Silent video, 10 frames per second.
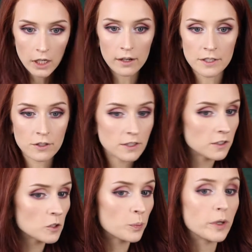Alright, so this
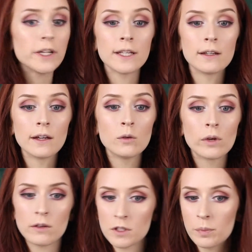looks pretty good.
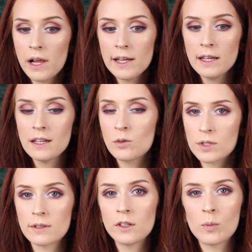When I was applying it, it
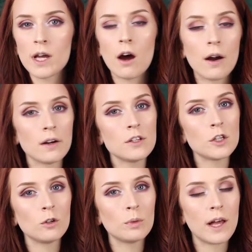was a little bit hard
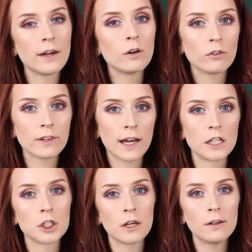to apply over the
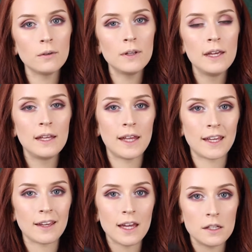eyeshadow.
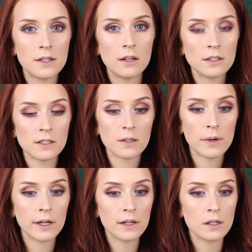Like, it kind of tugged in
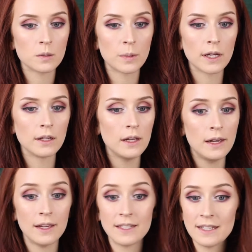some areas, but
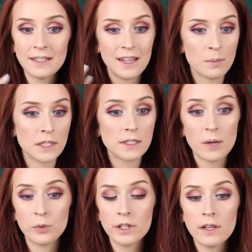it didn't get messed
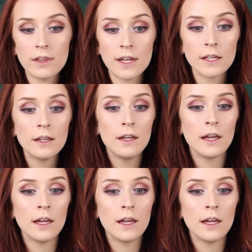up or anything.